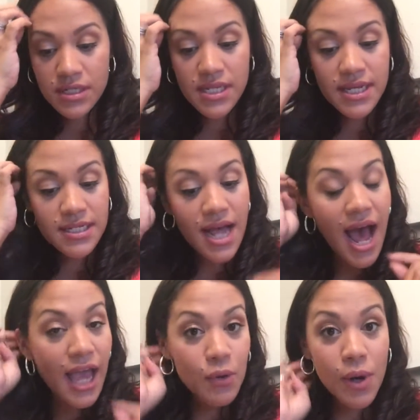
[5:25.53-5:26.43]
It's high
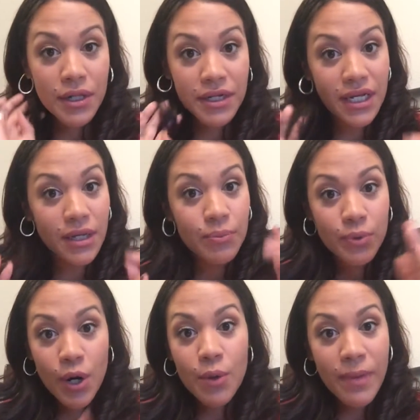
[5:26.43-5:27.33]
quality
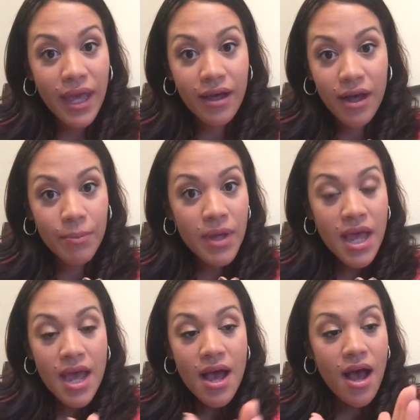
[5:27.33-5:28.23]
pro makeup,
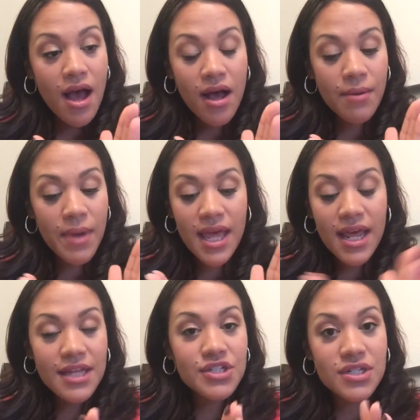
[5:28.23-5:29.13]
and
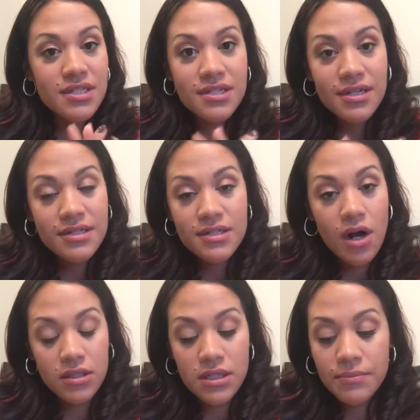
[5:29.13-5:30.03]
it's awesome.